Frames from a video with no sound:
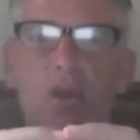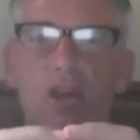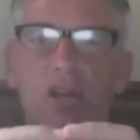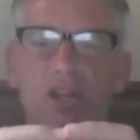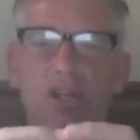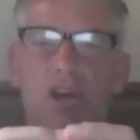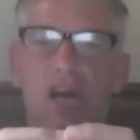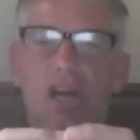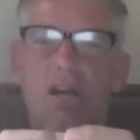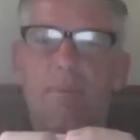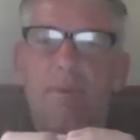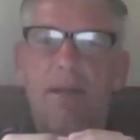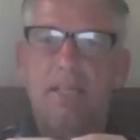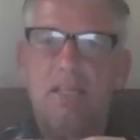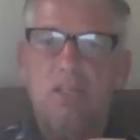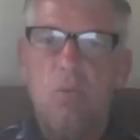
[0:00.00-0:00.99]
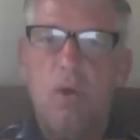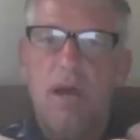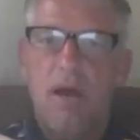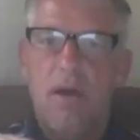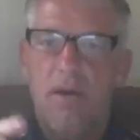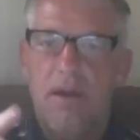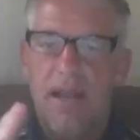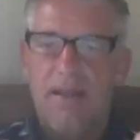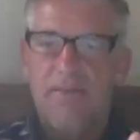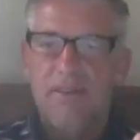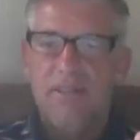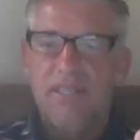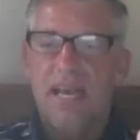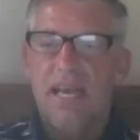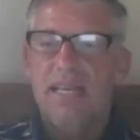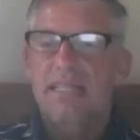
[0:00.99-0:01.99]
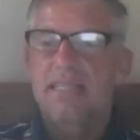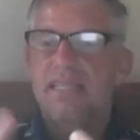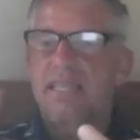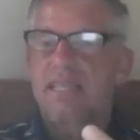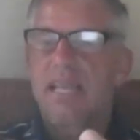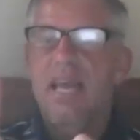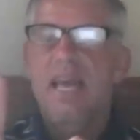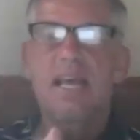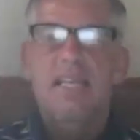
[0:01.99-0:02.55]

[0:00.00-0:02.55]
we're going to talk about as well: advertising,